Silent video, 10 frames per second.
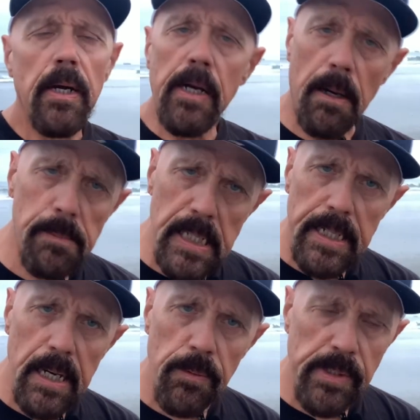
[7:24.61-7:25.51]
Come on
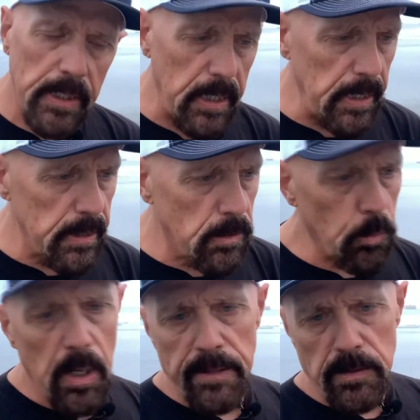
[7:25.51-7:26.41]
down with the kids.
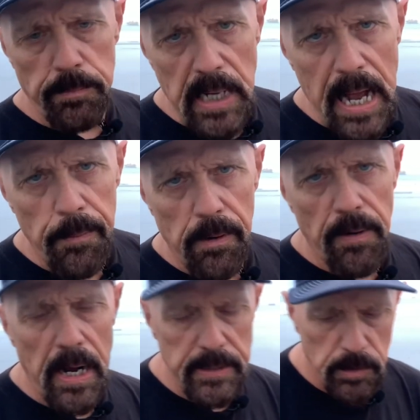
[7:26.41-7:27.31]
We'll have some Daiwa
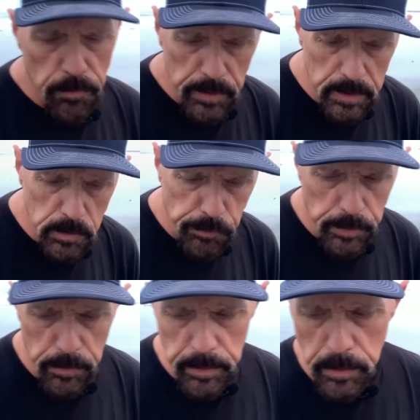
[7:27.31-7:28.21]
rods and reels for
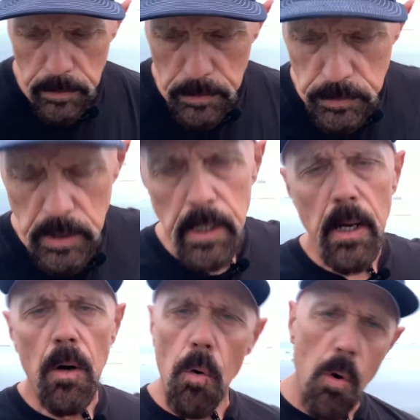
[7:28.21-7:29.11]
you to use.
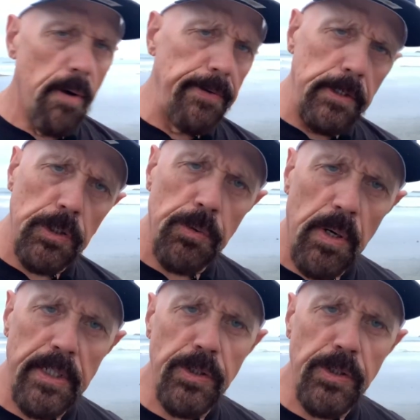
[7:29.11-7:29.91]
Or if you just want to